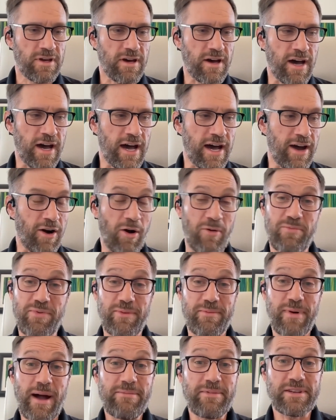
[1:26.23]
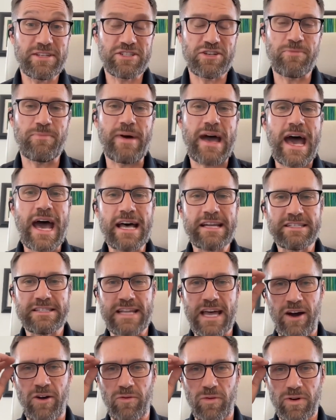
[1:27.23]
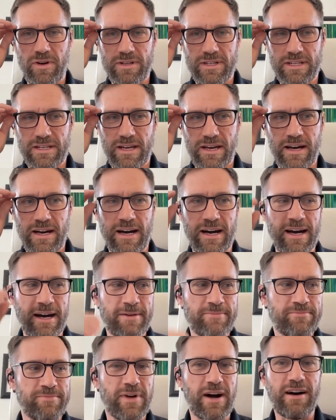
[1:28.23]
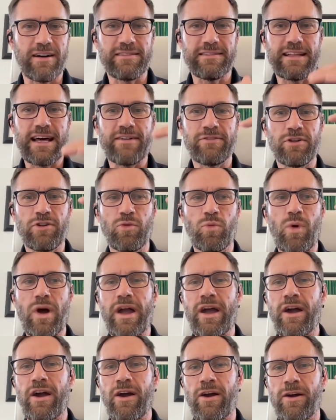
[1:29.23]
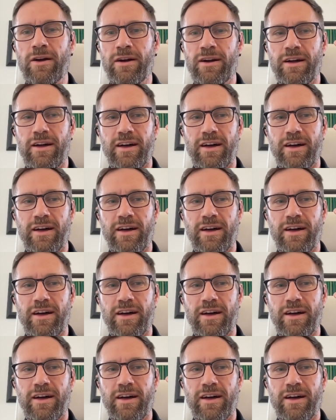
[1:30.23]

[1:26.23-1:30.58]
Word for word: uh, or probably surpass now um, a level where